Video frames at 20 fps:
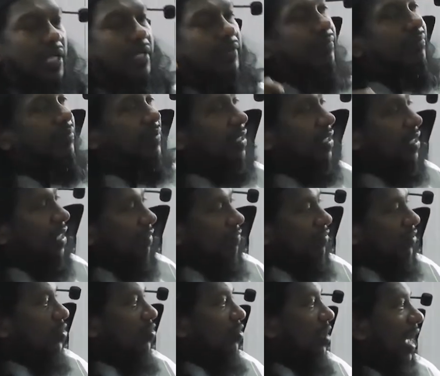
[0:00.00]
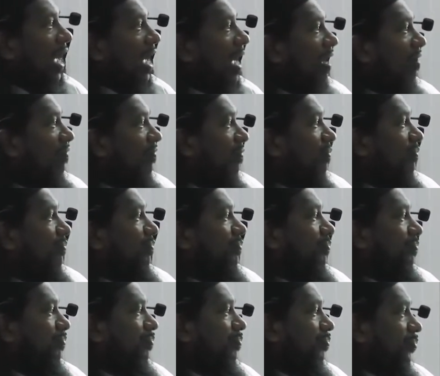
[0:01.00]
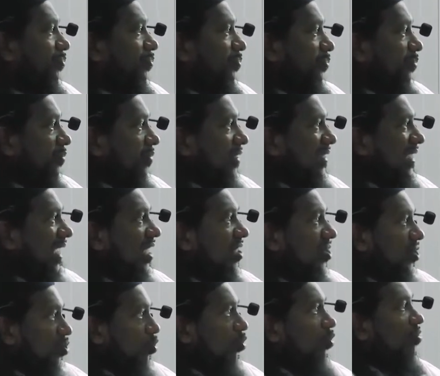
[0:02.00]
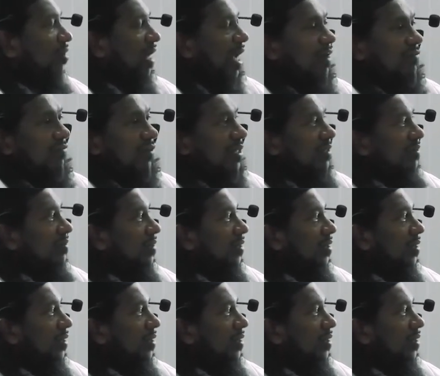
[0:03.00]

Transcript: Like if you have a screwdriver,